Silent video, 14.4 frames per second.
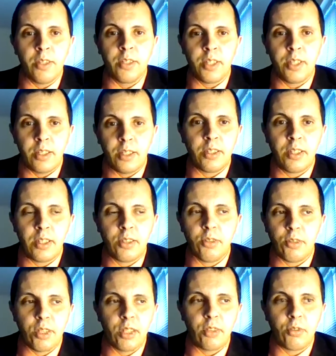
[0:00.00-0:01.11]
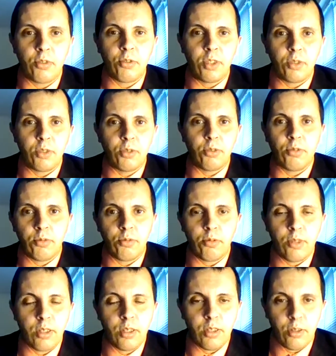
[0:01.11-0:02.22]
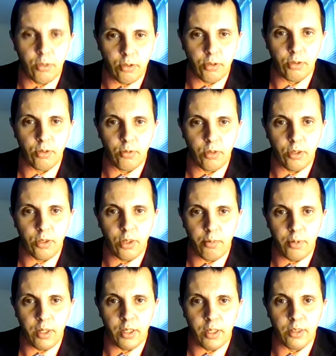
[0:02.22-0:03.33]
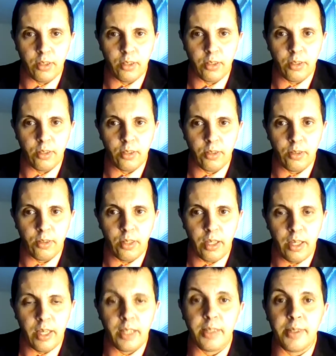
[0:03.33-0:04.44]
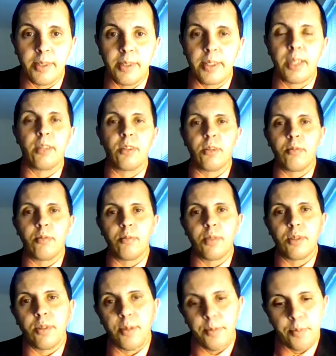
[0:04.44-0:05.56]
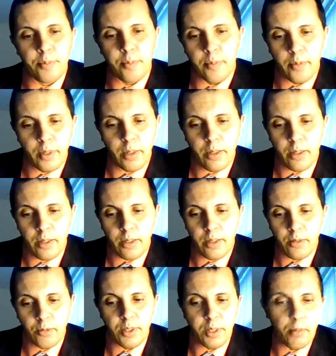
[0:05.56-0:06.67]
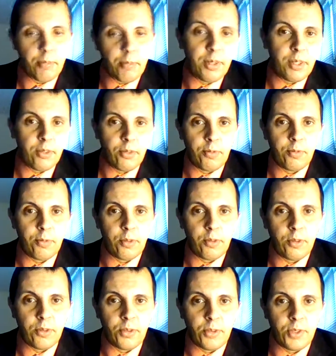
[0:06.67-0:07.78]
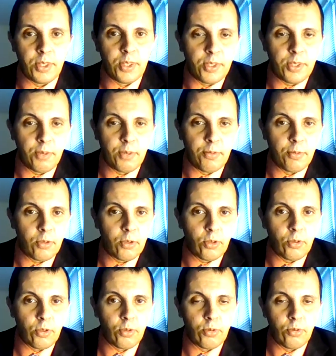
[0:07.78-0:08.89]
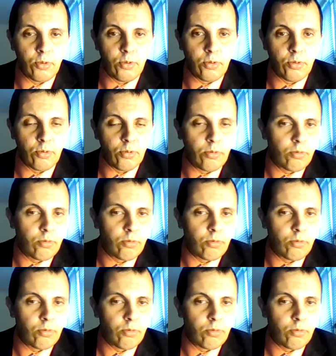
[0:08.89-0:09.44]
than any other country to host the World Cup. And 8 stadiums, will that be enough for 64 to